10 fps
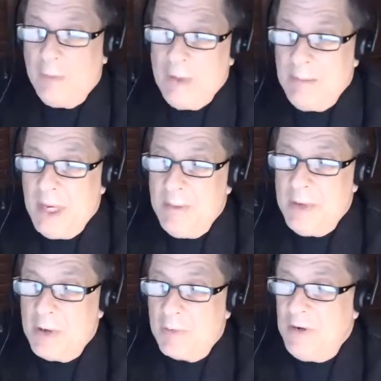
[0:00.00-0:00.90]
We may
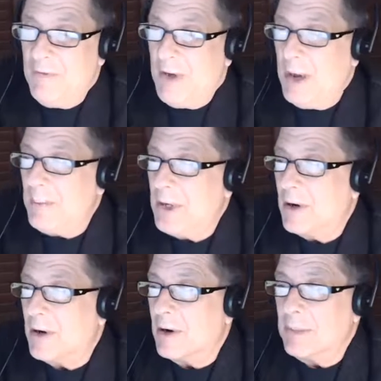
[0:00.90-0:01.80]
be
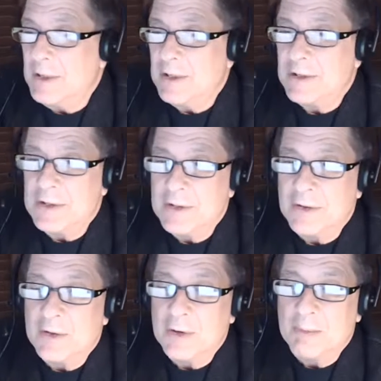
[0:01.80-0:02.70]
revamping our petitions
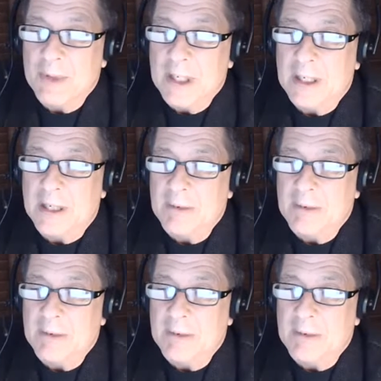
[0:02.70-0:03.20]
a little bit.